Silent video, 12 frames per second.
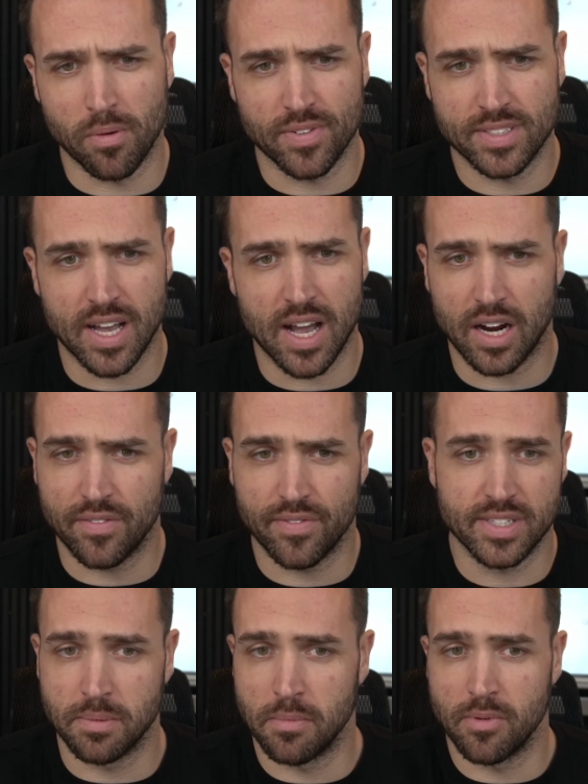
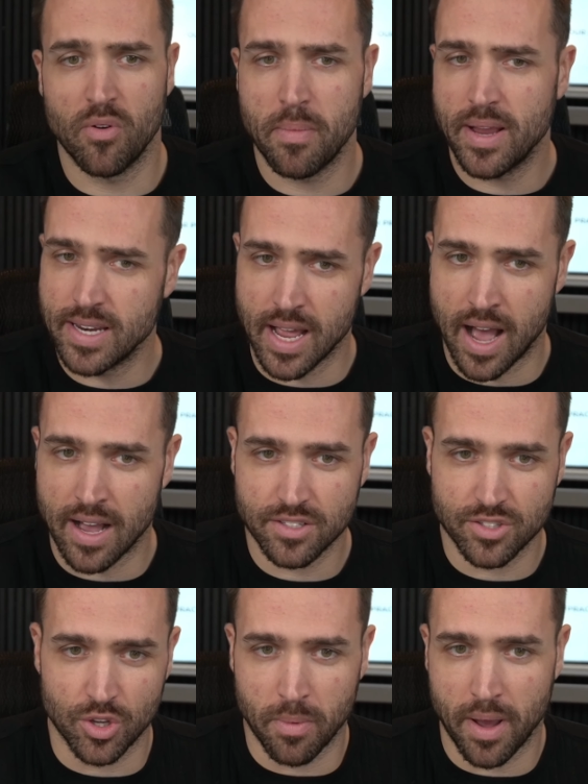photography, some of them may not,
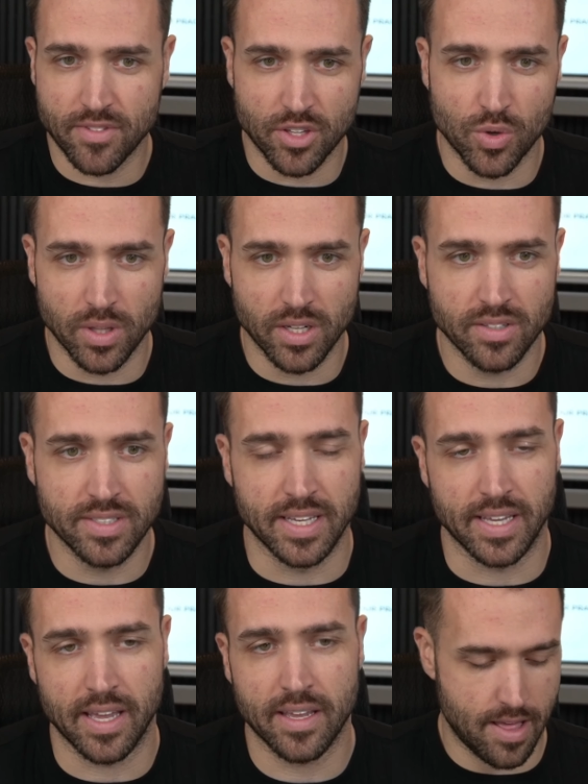so you might have to do a little
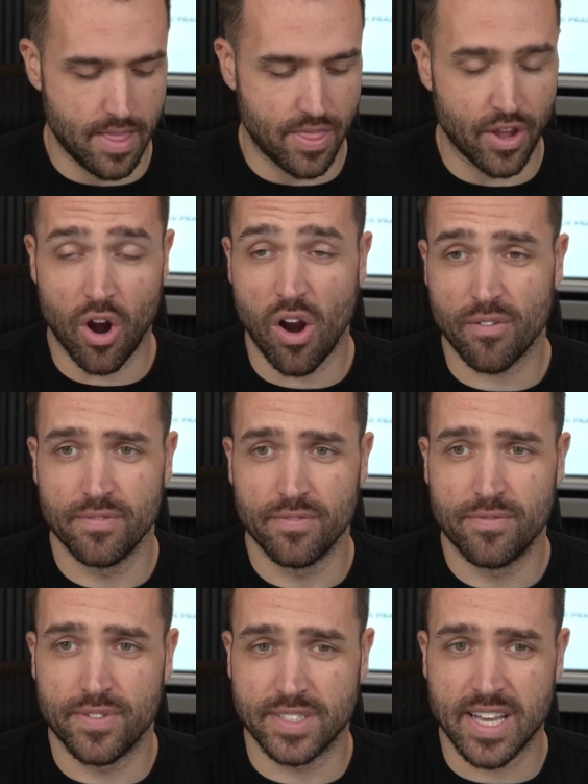digging. There are
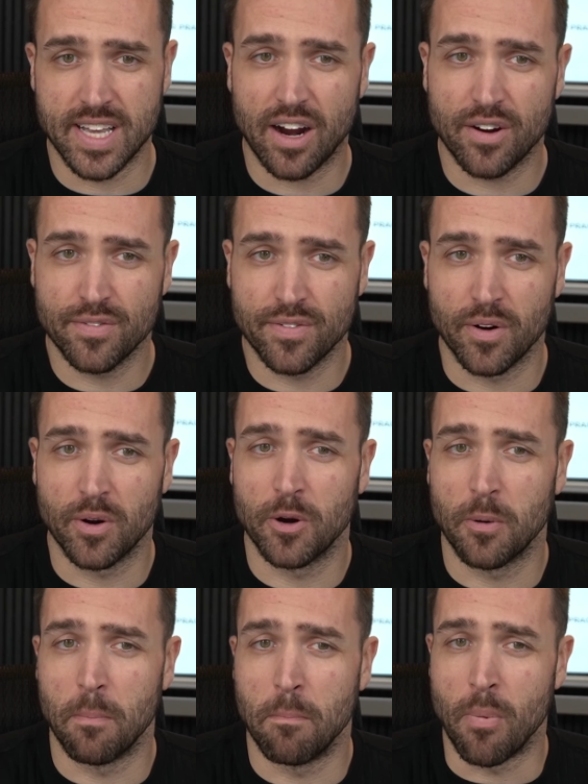
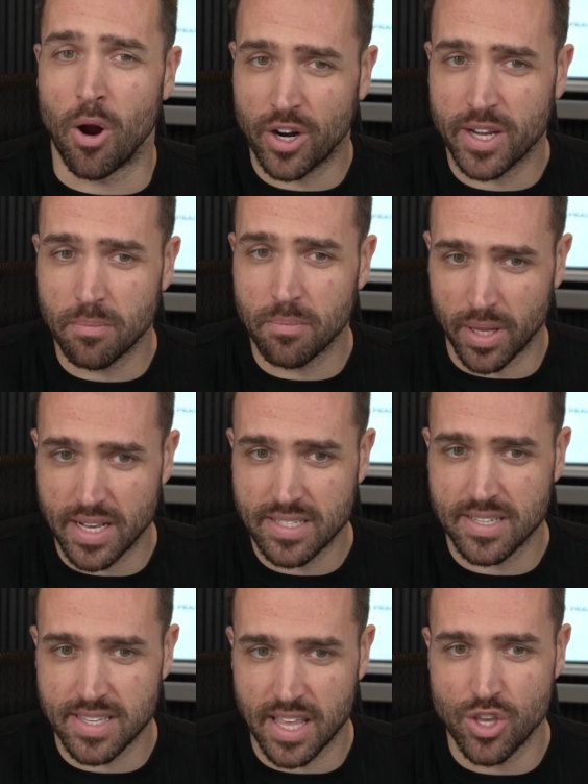photographer
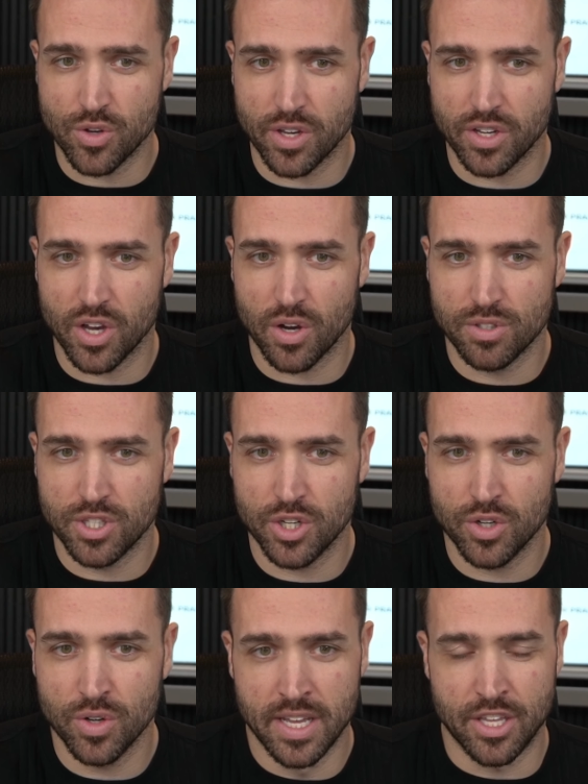marketplaces that you can go
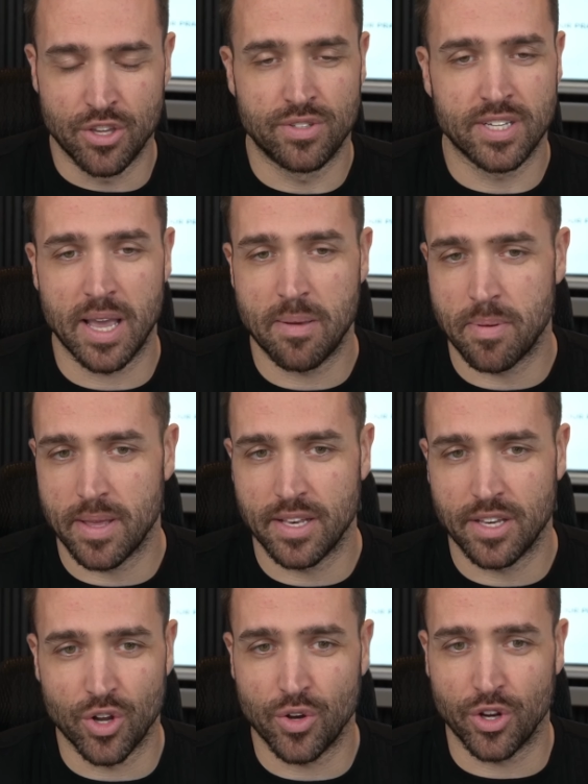to. You type
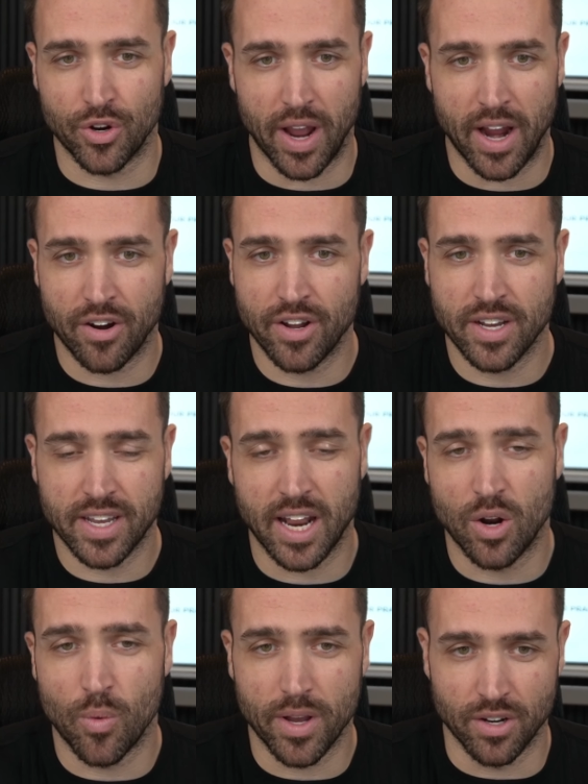in your area,
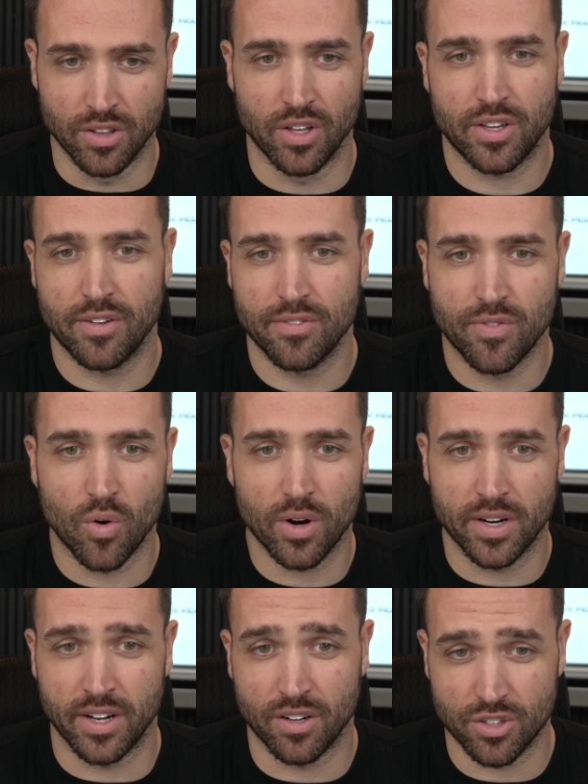kind of what you're looking for,
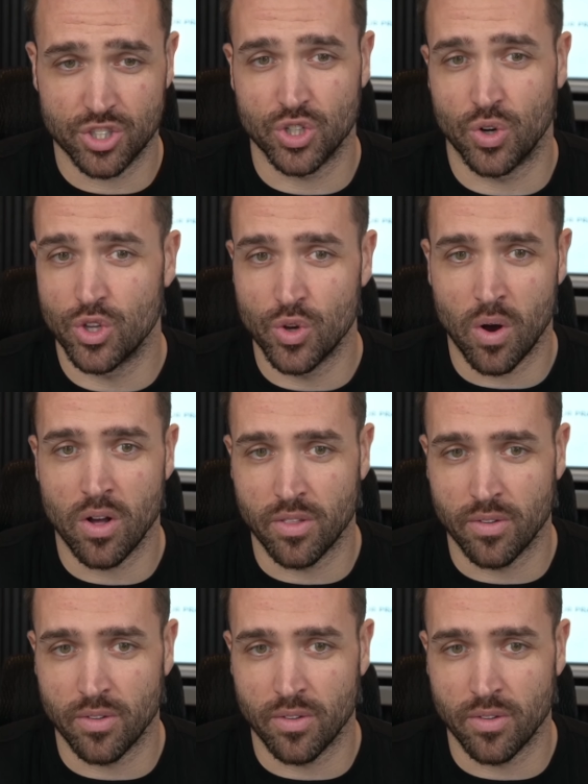and it'll show you all the